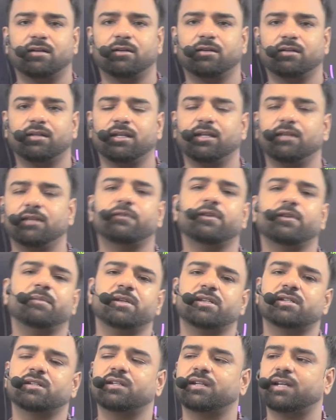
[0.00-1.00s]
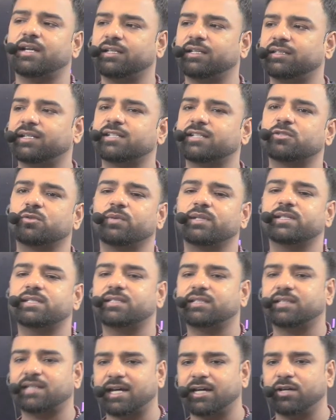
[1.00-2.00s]
inflammation, and that's known as
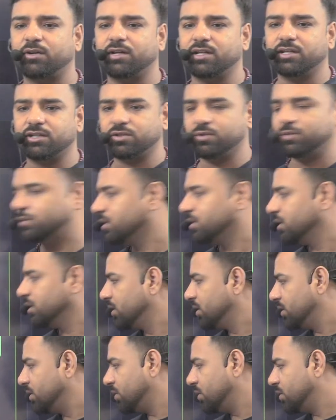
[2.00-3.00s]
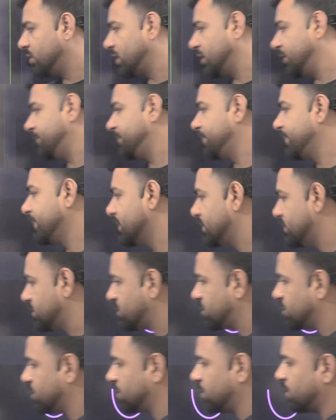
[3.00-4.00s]
thyroid issue. Okay.
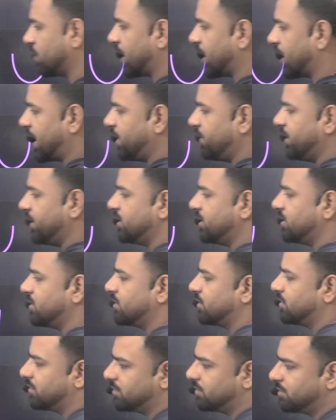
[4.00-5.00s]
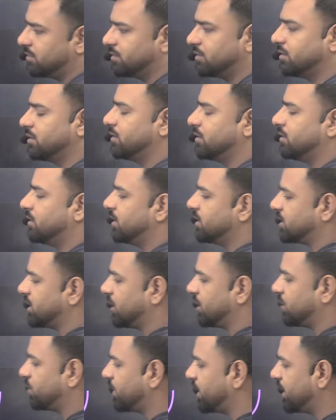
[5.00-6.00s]
So iodine is
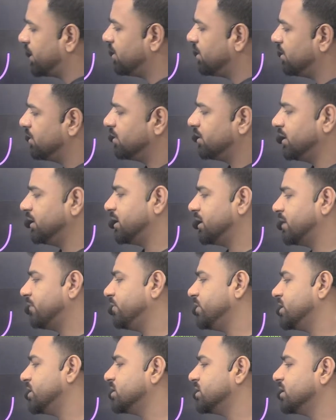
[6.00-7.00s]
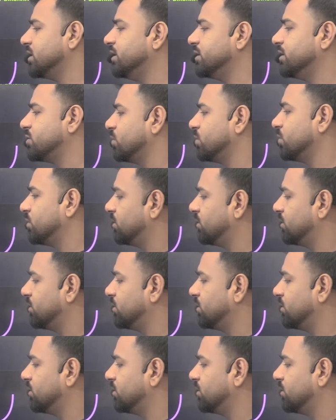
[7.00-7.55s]
required, and deficiency leads to